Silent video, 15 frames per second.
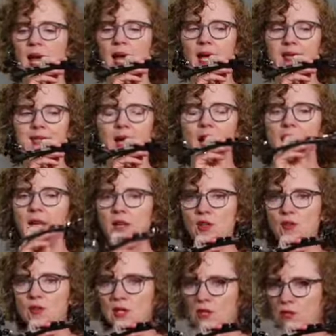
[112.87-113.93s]
and I
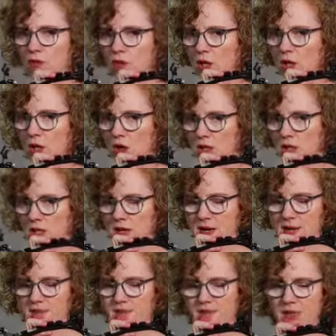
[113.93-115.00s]
use this for a long
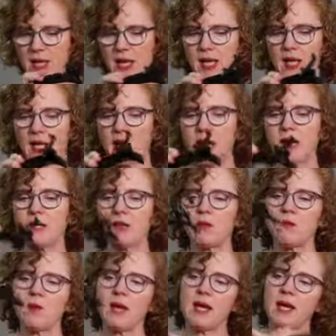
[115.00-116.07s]
time. I liked
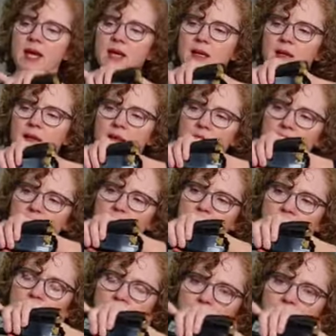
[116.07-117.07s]
the way this